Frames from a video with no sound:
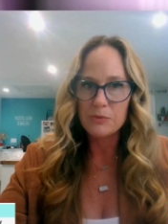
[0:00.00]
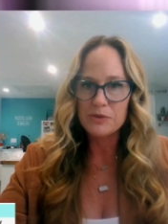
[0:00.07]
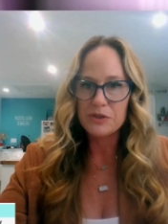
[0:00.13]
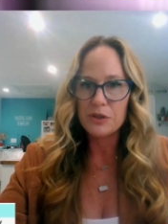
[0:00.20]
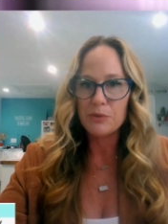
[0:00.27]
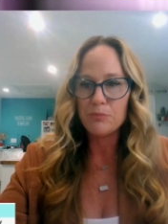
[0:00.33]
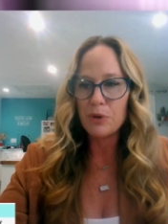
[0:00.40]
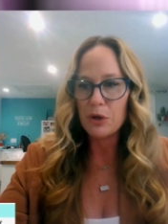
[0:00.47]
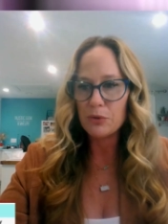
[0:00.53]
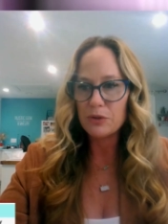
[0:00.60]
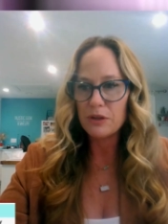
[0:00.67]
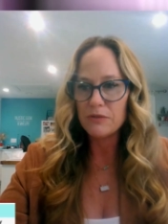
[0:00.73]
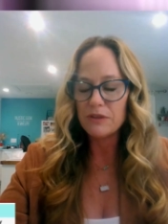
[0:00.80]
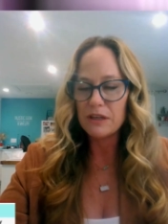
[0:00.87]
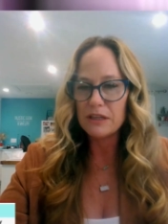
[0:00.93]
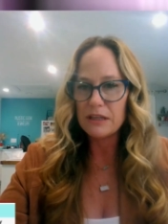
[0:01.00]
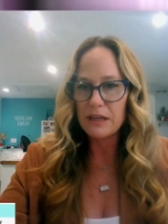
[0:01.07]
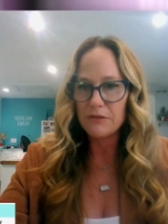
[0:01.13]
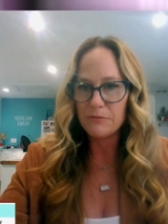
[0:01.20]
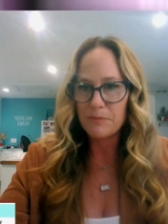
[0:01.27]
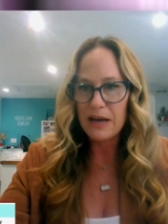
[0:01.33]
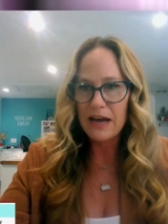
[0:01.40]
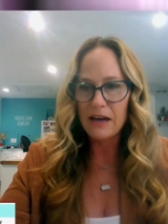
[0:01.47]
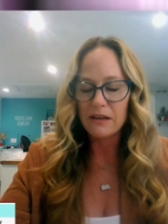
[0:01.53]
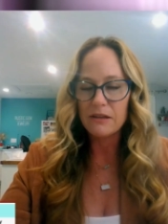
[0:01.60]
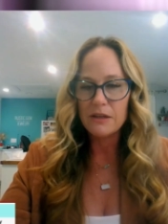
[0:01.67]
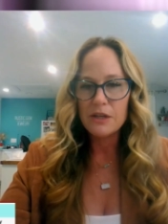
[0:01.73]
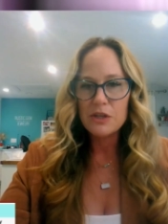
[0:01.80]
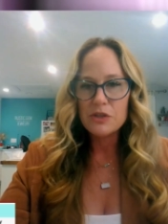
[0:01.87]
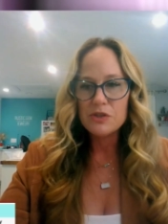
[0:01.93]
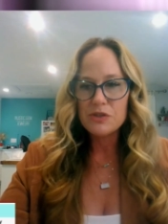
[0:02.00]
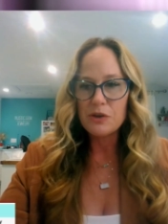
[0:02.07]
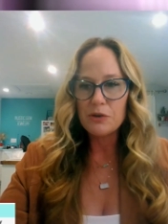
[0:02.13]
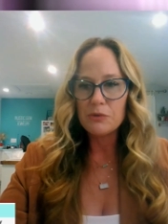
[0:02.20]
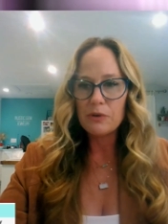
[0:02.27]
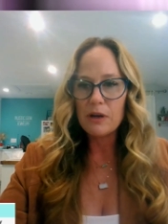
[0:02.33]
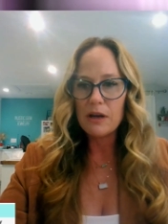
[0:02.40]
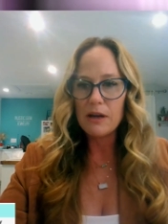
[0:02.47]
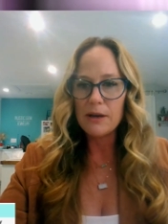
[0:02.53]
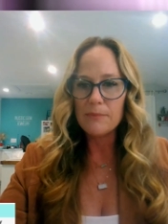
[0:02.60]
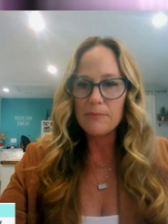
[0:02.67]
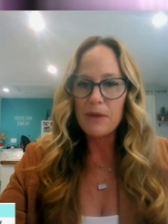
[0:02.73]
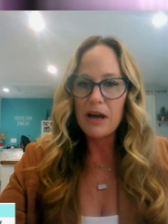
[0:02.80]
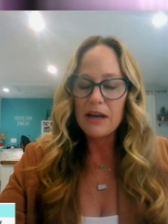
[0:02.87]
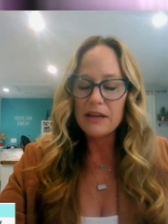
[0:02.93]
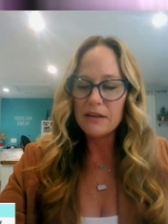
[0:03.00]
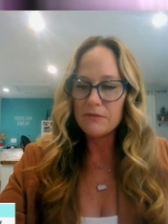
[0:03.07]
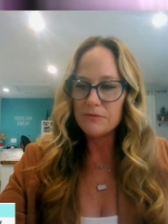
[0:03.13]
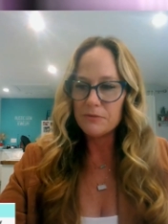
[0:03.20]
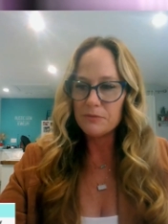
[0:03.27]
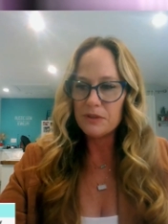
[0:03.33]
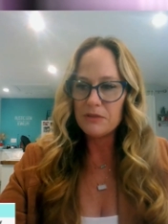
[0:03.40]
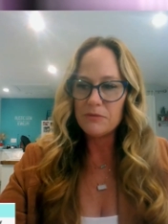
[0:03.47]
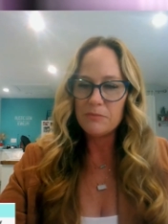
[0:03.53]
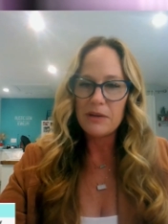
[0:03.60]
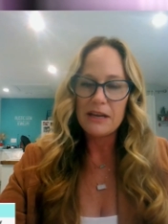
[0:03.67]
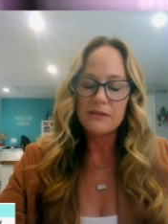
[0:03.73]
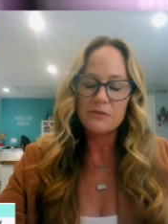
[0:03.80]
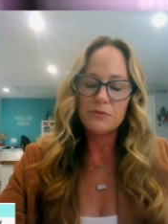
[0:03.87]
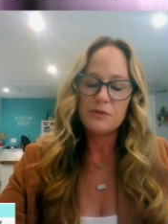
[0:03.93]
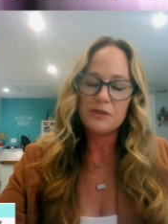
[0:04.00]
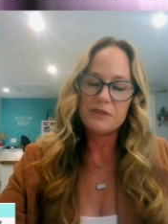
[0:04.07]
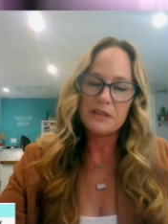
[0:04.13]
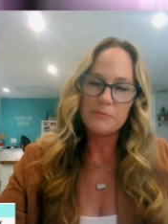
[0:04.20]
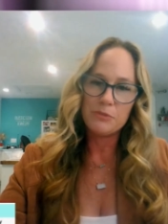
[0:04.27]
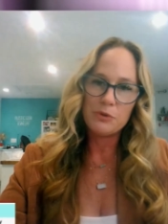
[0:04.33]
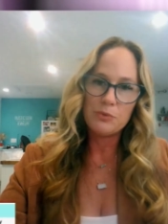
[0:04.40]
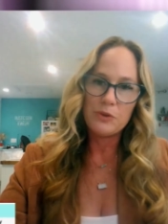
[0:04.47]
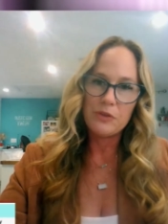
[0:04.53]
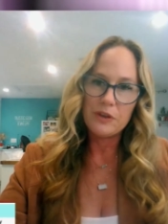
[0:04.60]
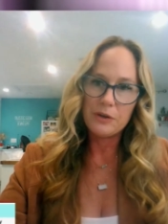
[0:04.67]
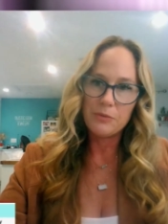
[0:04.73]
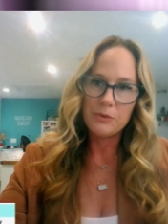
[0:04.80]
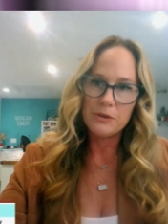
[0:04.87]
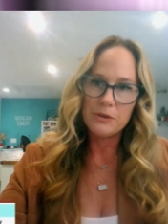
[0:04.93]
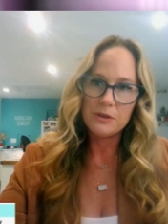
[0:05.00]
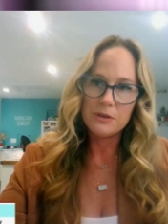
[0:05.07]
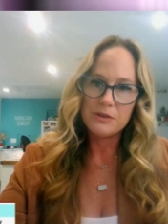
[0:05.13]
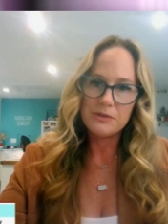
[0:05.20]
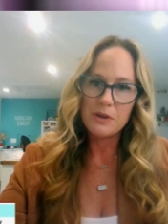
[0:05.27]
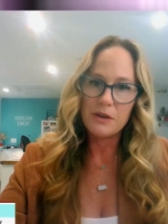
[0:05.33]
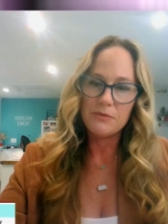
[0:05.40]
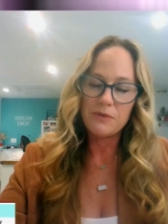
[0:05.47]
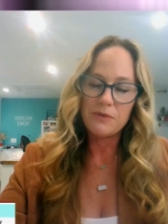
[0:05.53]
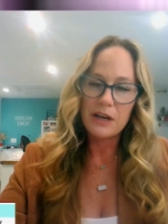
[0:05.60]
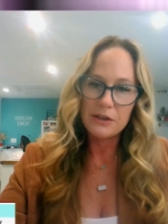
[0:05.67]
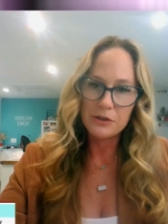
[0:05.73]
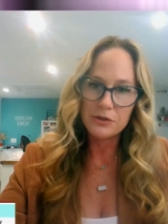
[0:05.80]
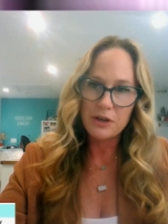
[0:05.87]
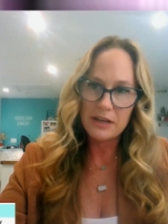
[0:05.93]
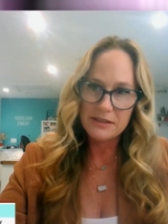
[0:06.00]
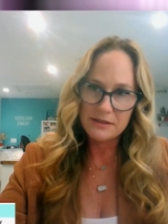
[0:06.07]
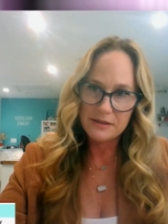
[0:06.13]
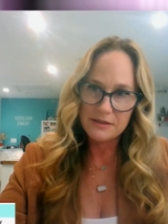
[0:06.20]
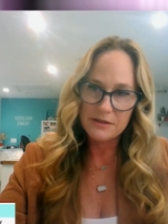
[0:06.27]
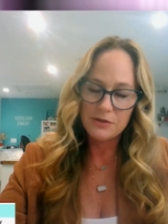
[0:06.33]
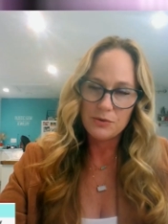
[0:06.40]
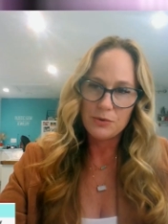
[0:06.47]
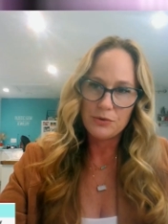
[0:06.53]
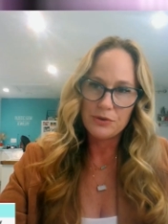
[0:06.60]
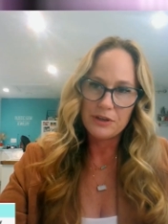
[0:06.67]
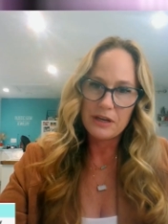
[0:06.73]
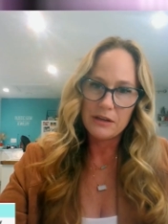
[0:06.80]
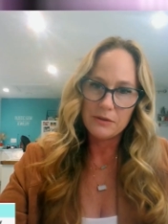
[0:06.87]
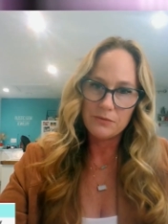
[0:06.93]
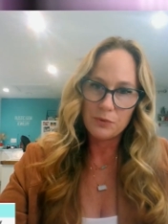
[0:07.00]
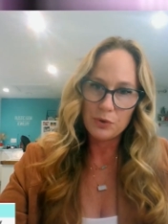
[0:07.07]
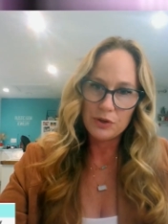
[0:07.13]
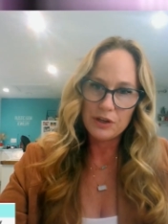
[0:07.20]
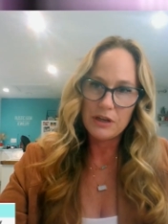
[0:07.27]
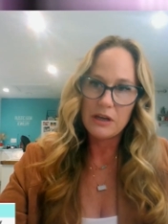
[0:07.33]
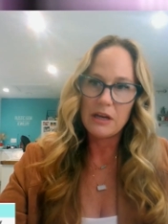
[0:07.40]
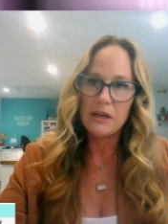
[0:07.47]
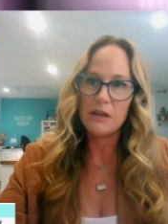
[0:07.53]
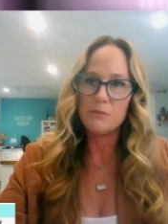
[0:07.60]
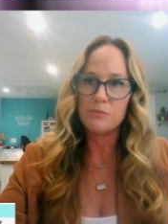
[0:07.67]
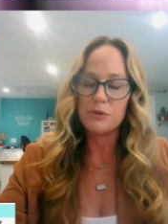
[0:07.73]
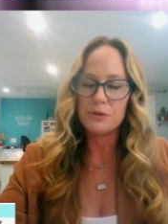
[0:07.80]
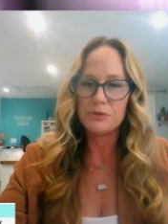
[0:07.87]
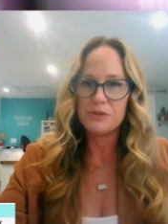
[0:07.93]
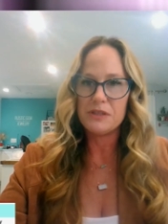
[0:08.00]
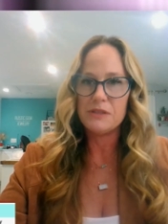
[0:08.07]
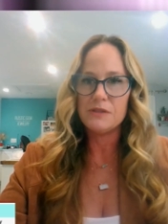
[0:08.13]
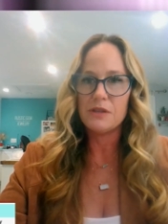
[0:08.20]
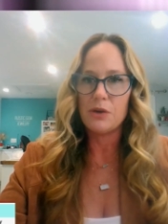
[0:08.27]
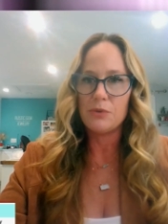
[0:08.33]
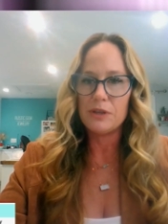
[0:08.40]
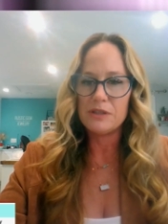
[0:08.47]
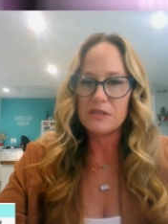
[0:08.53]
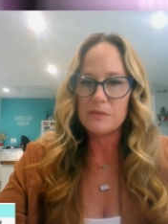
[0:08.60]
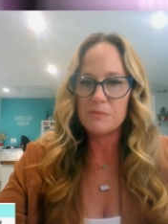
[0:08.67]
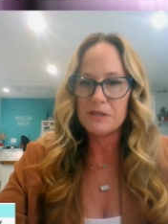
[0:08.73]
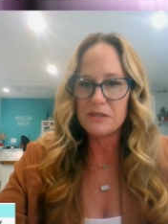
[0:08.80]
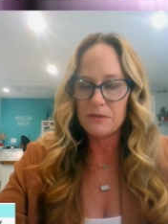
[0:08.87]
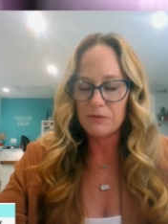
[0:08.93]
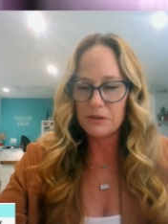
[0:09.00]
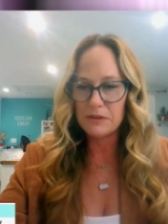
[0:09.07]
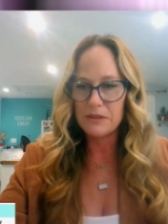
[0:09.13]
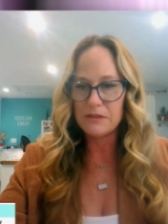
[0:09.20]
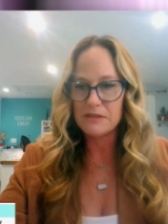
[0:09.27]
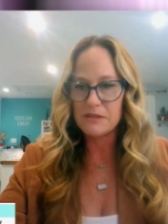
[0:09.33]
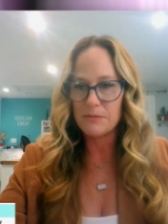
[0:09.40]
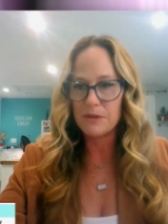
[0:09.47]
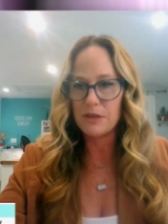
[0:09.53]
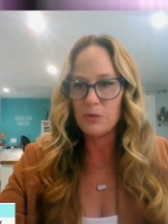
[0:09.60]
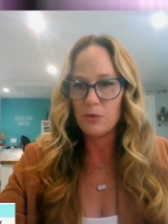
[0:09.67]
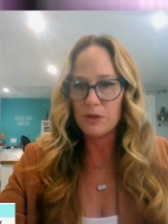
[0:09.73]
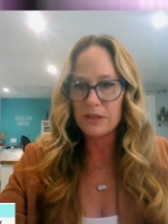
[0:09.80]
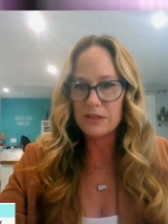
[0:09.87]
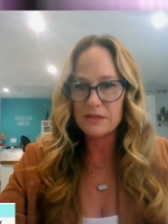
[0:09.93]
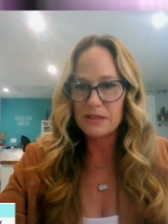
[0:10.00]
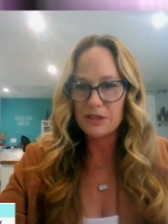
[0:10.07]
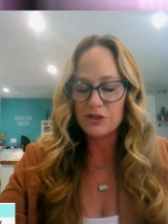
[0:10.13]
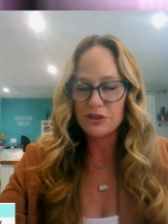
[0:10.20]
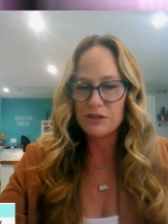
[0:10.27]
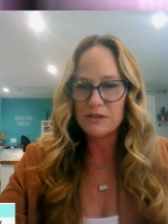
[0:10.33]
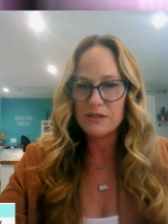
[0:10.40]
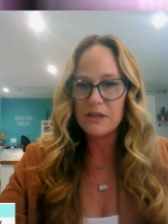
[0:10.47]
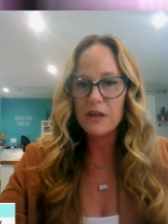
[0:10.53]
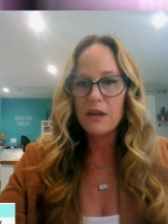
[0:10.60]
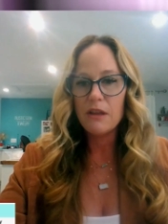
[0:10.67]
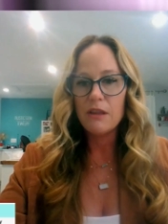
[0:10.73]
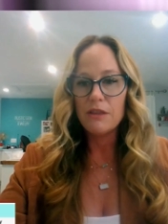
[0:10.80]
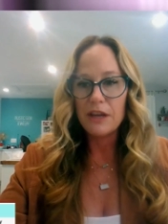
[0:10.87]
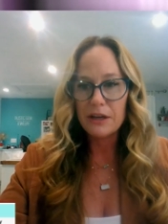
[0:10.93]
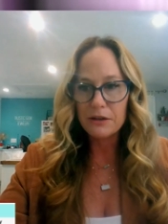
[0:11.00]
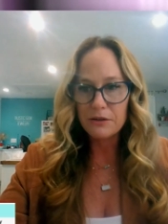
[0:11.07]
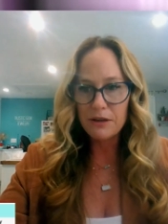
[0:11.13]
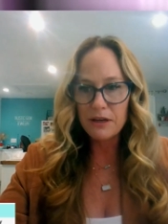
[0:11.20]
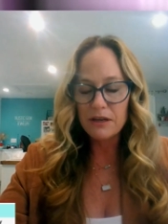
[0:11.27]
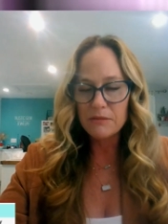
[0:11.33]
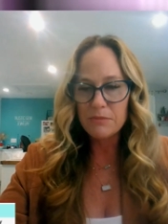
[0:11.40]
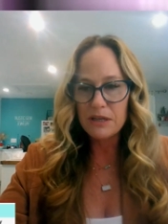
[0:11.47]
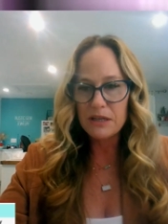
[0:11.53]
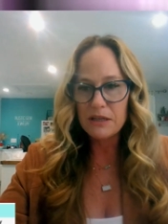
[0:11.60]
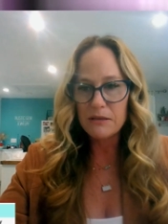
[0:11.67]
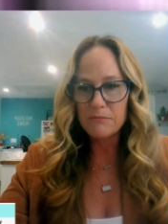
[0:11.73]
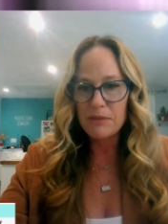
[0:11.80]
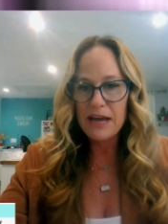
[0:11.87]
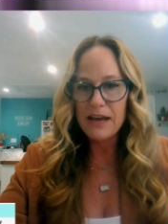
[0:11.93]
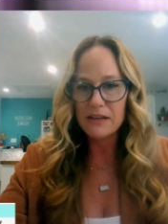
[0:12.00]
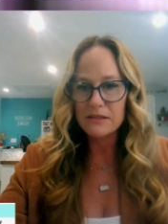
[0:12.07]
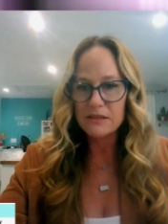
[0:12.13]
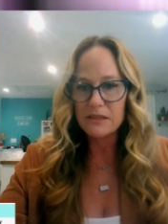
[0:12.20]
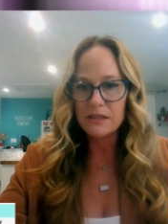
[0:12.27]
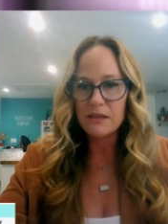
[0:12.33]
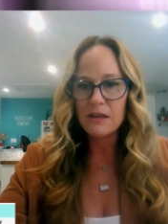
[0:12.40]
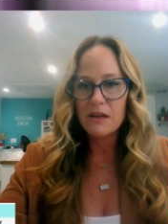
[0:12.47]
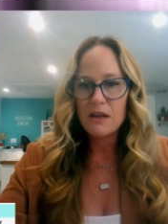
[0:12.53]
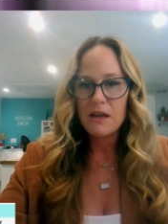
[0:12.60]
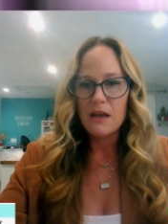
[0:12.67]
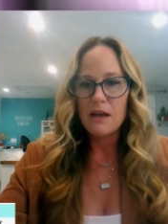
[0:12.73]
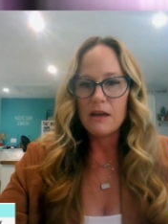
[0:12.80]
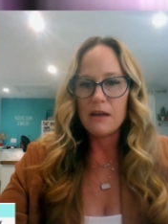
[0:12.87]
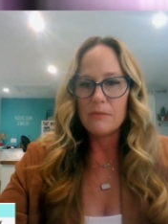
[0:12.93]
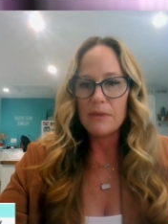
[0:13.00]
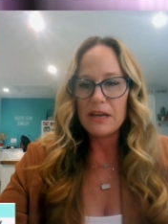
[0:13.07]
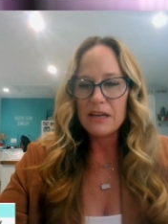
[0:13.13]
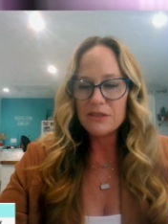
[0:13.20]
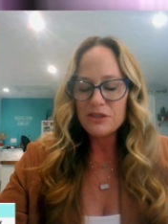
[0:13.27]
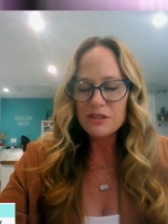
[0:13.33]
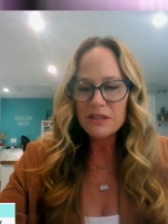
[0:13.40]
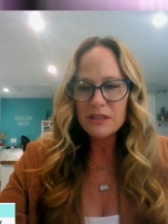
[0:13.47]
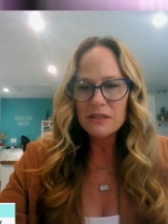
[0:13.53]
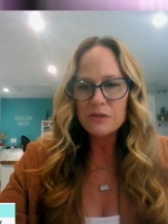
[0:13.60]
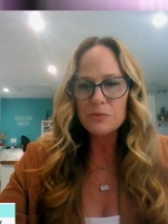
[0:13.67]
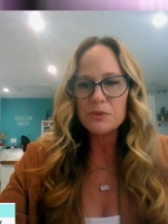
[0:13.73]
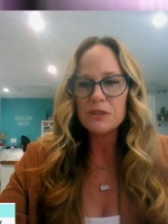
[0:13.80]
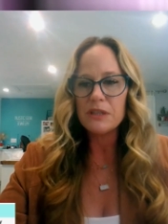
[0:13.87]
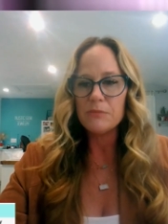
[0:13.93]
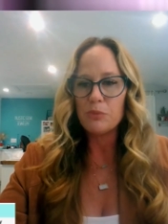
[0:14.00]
there was a component that gave back. So I have given back, for example, when there was a fire crisis in Northern California, I had proceeds going specifically to some of the organizations there that had been impacted. And I just think it's really